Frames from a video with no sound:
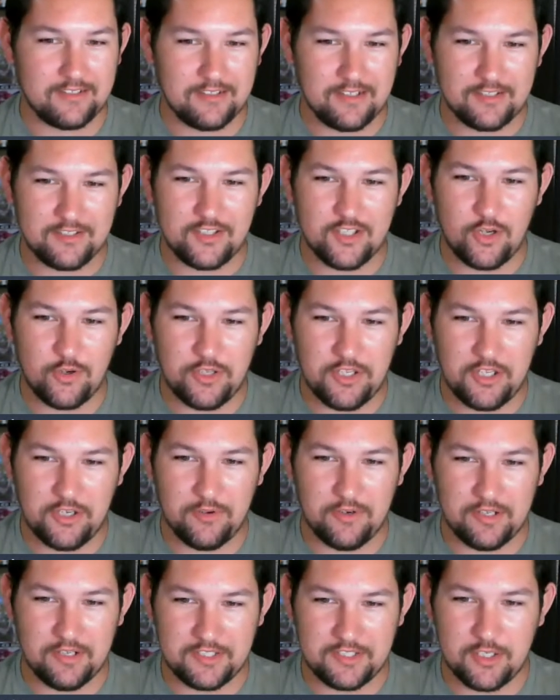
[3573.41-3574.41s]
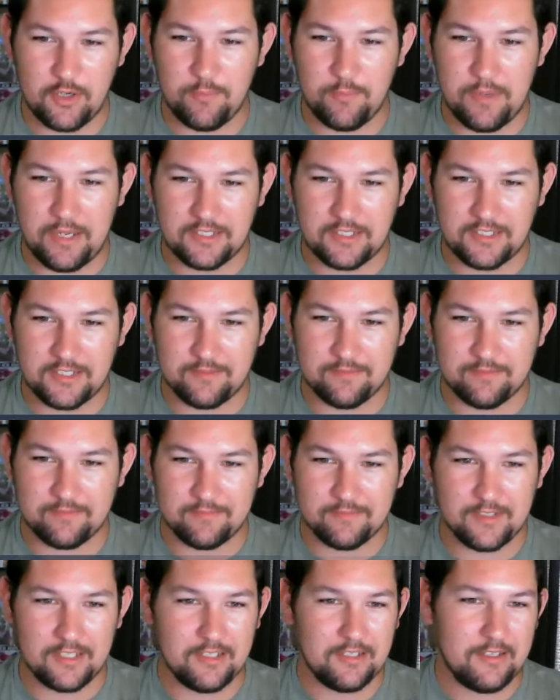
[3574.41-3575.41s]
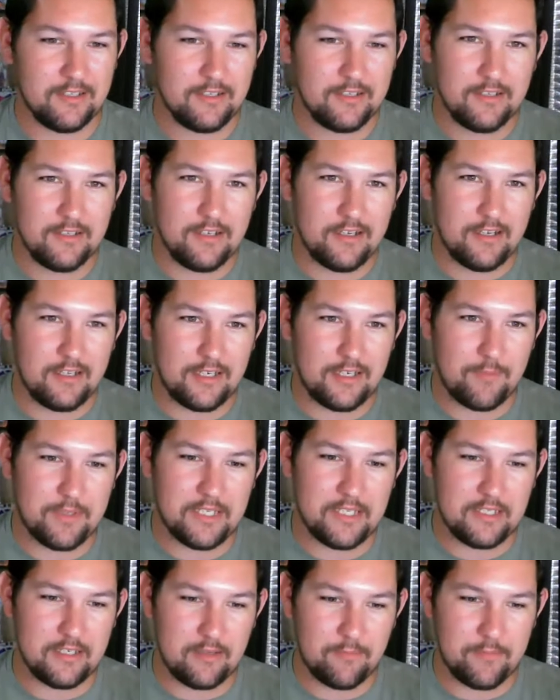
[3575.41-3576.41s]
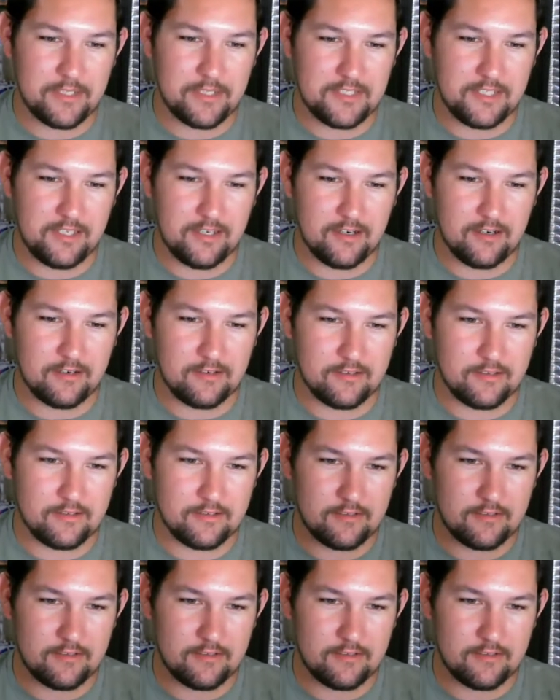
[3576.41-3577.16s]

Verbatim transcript: It's so cute and it's so amazing. Let me let me see here.